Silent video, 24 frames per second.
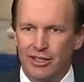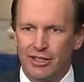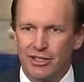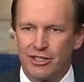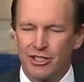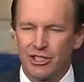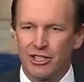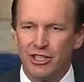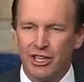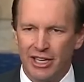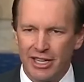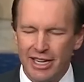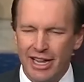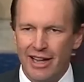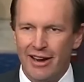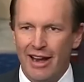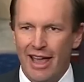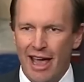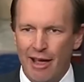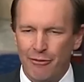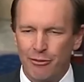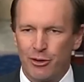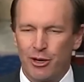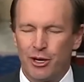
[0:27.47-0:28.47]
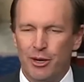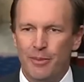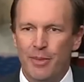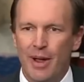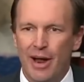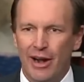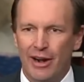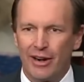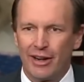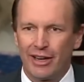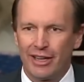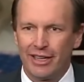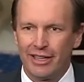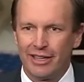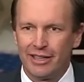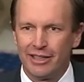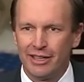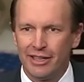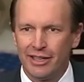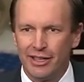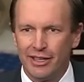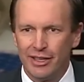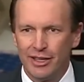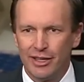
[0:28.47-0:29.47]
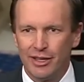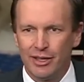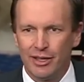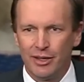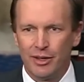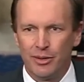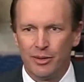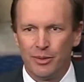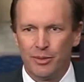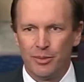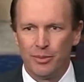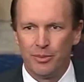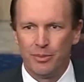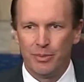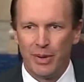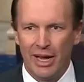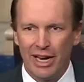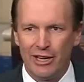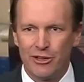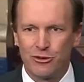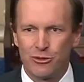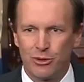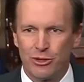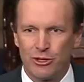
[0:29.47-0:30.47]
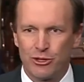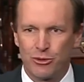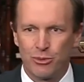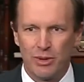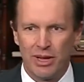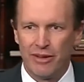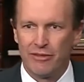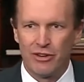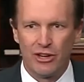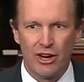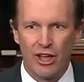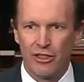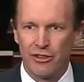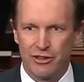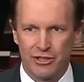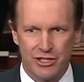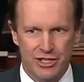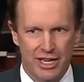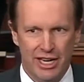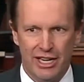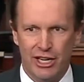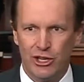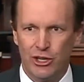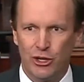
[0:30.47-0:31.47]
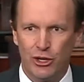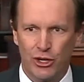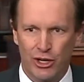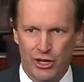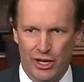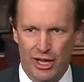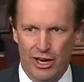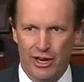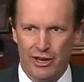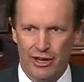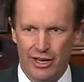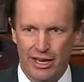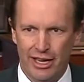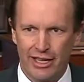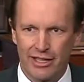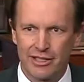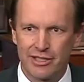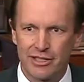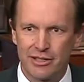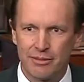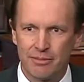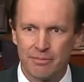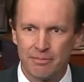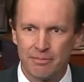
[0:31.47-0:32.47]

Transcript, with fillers: to gun down African American patrons, we have another Sandy Hook on our hands.